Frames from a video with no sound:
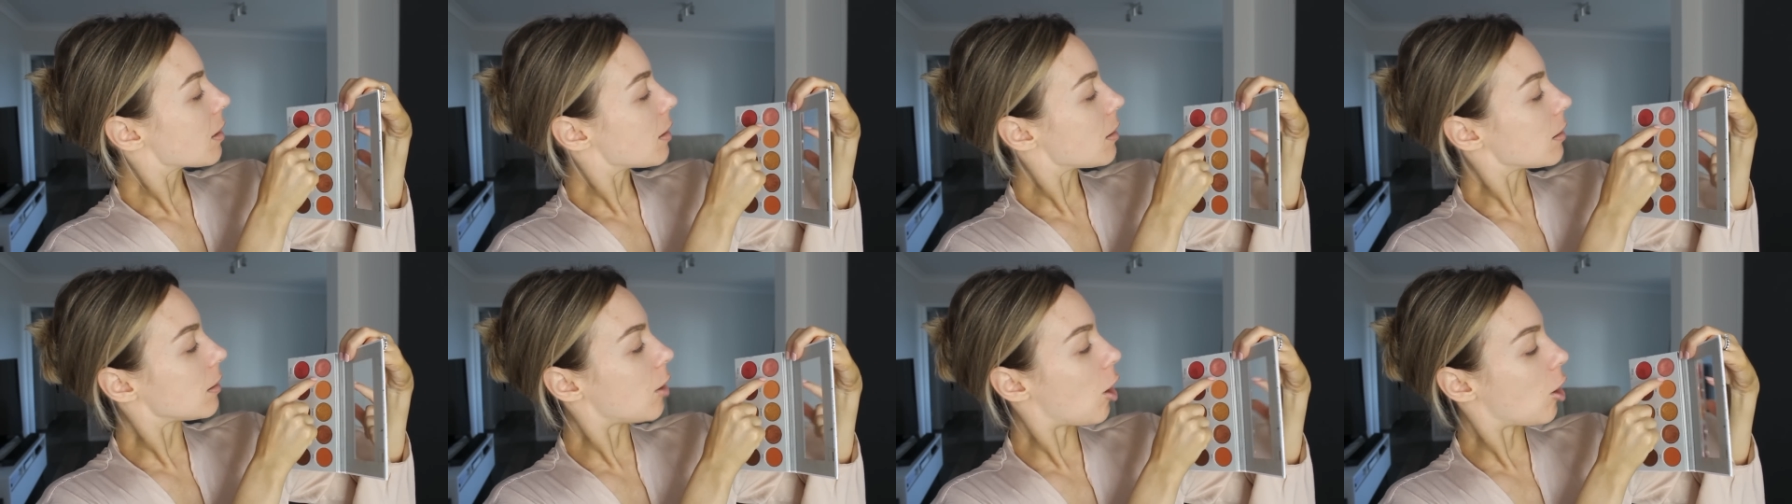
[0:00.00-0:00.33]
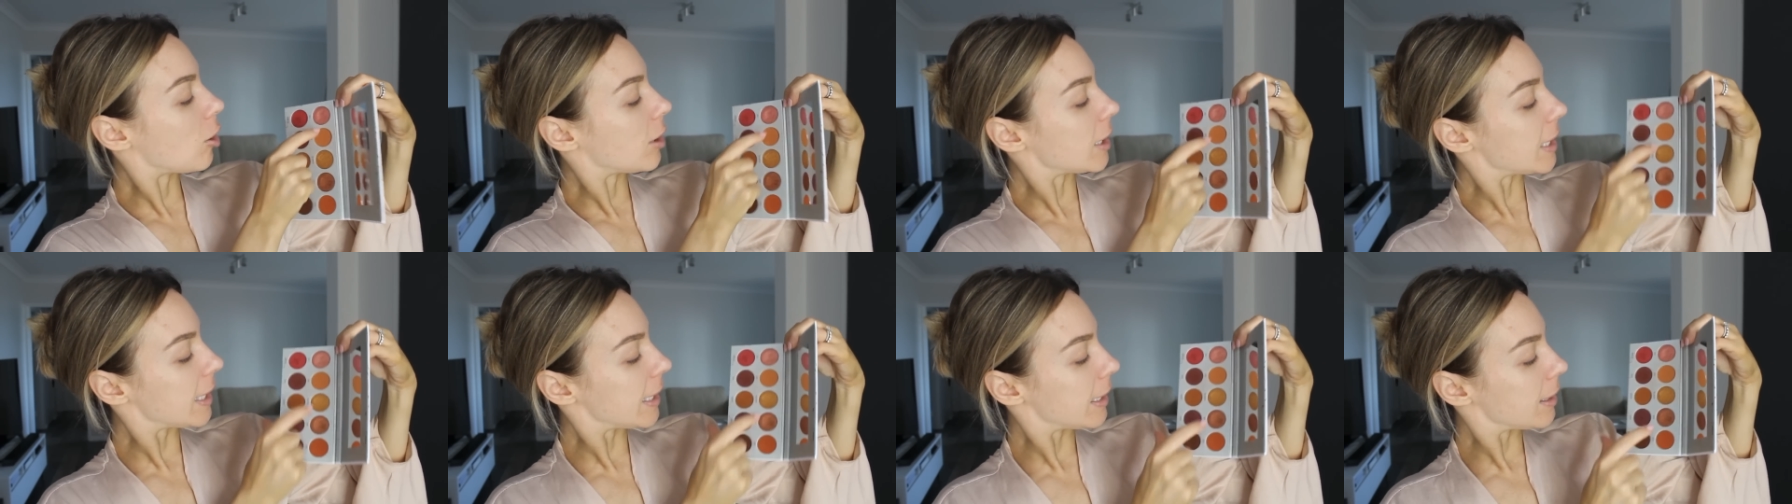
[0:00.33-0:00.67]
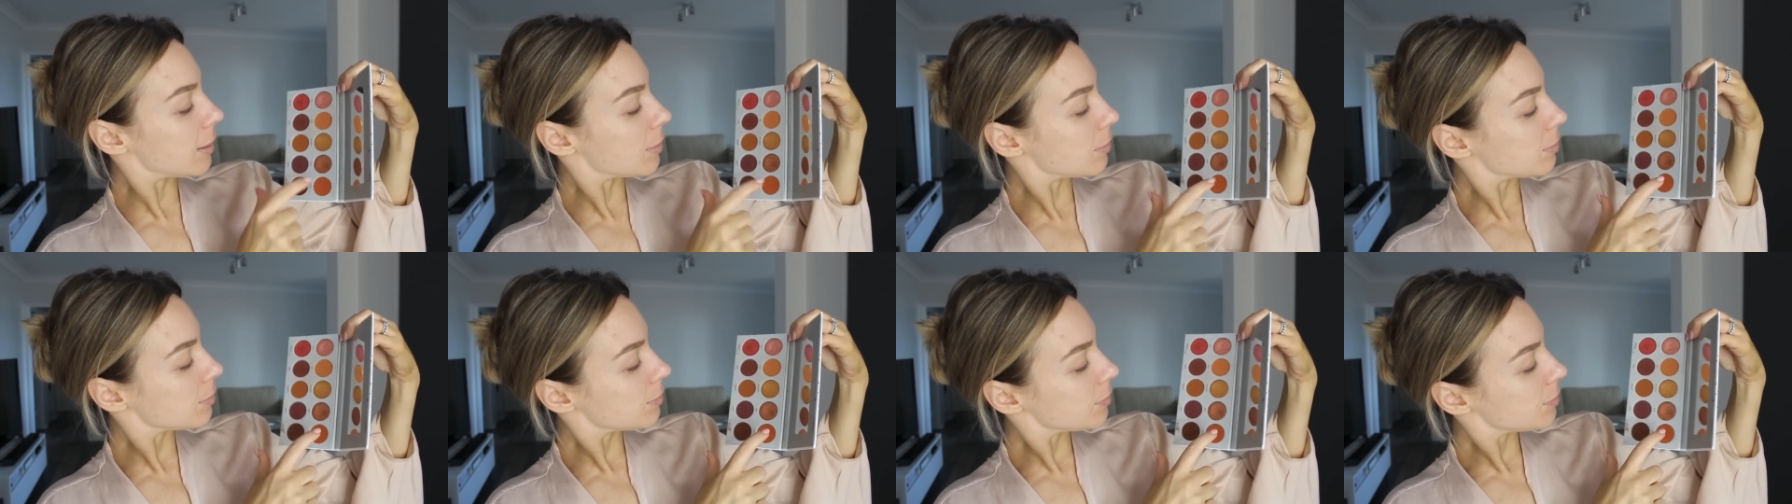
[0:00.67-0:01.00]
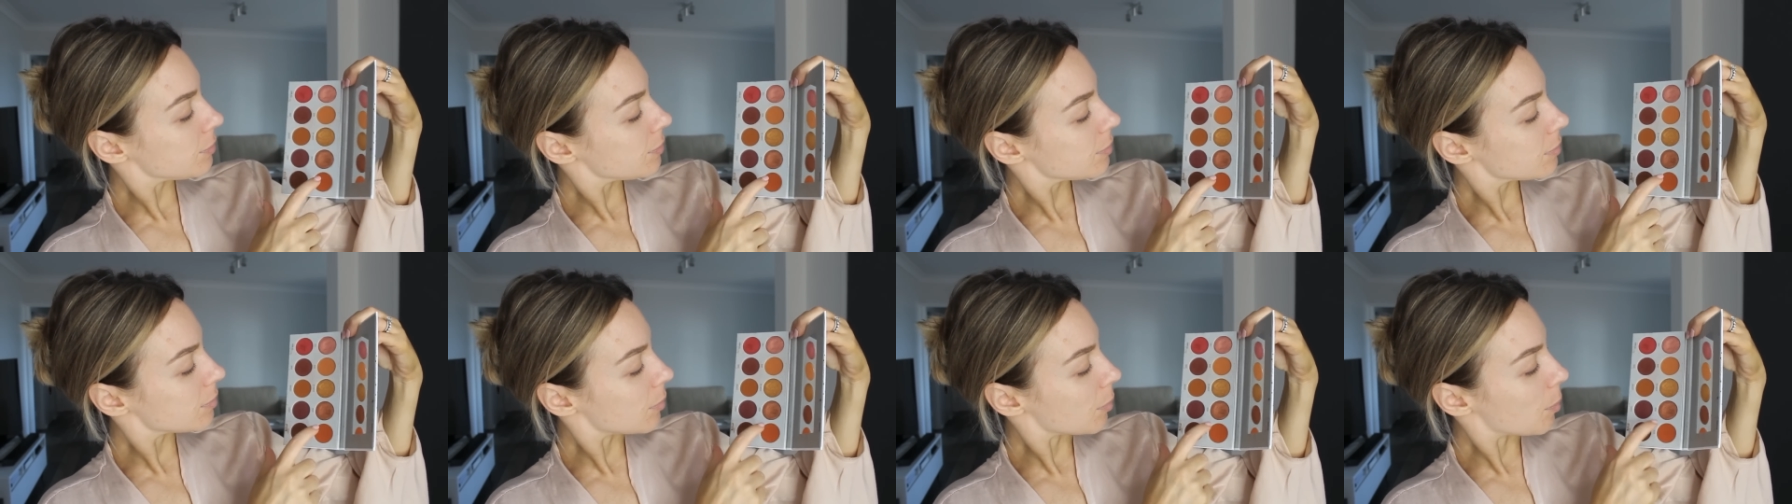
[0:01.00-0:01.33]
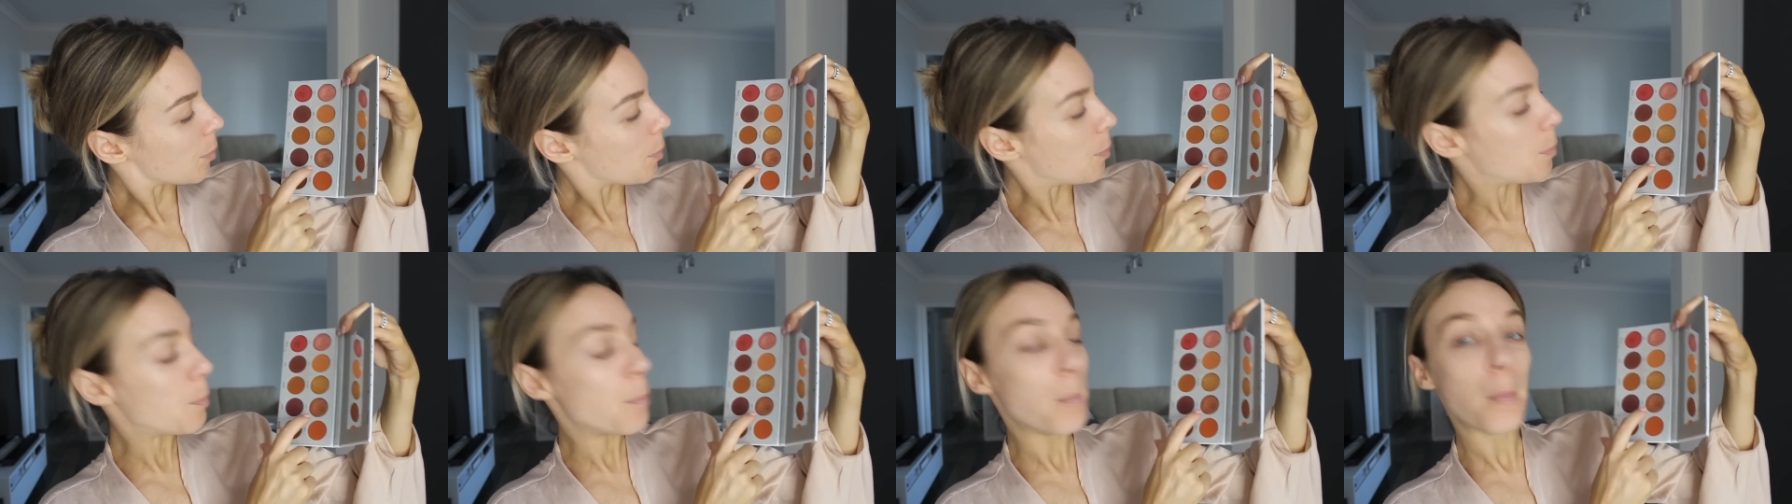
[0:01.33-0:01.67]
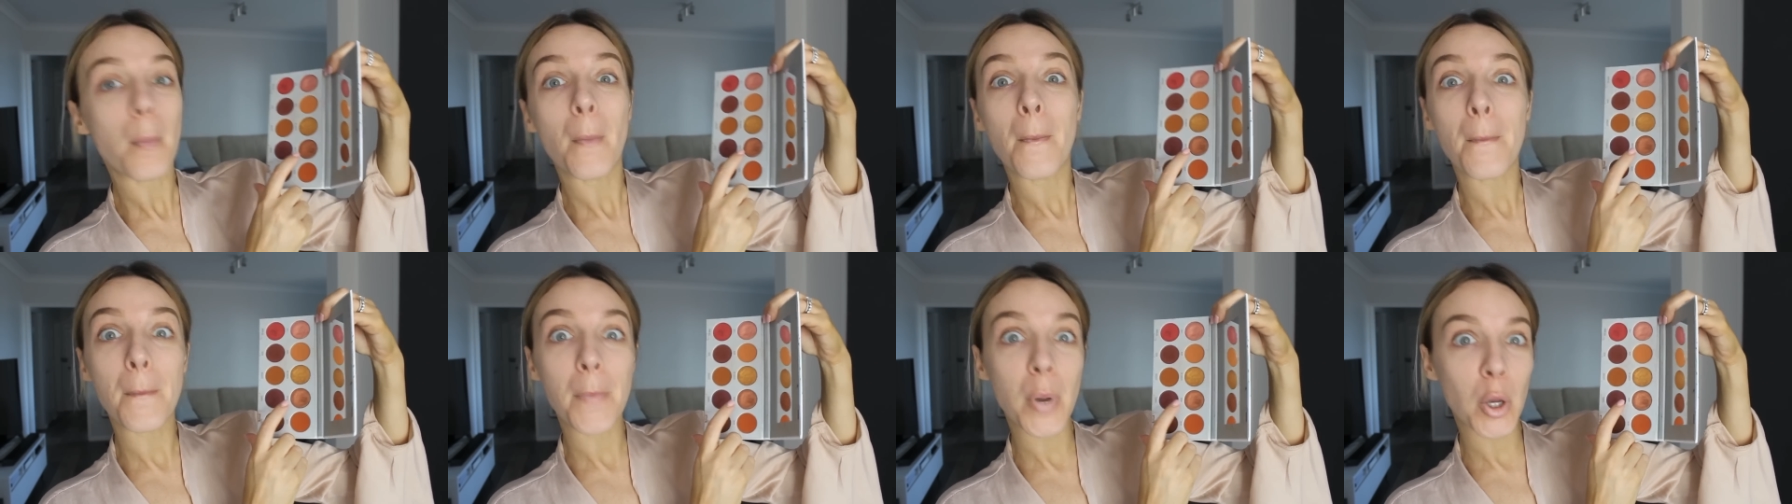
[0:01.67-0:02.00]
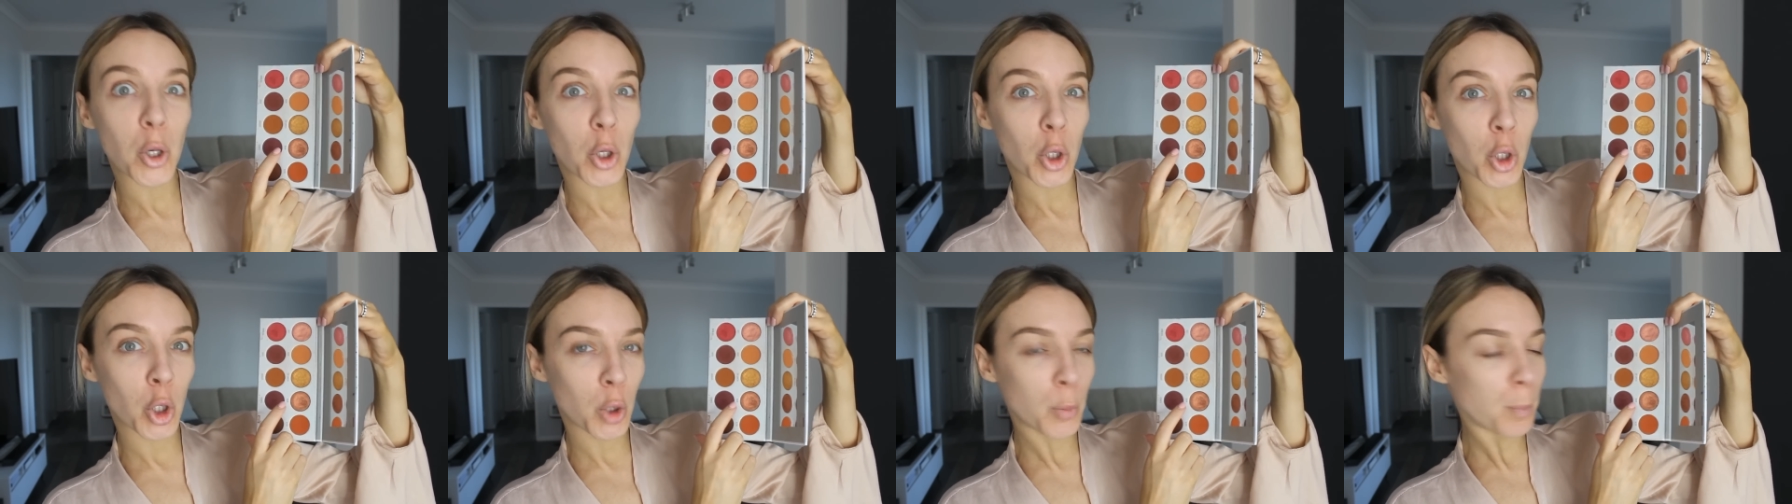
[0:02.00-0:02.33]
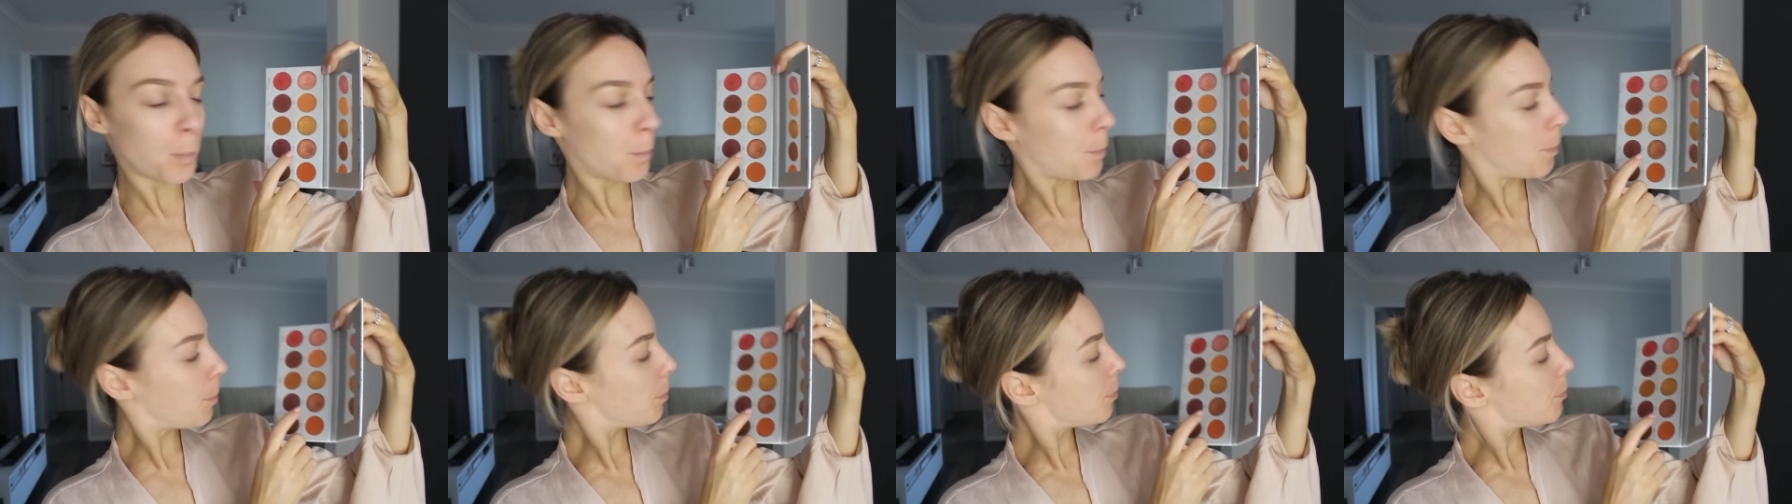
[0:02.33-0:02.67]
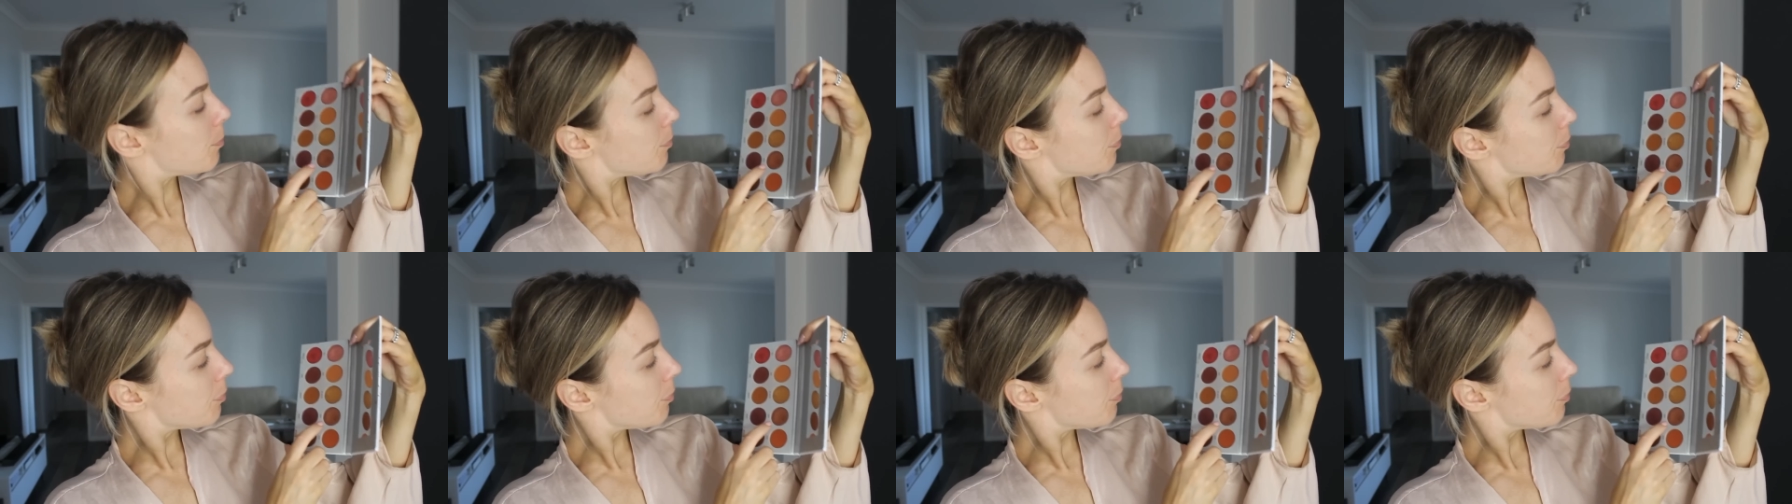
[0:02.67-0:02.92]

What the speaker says: Lolly, Boom,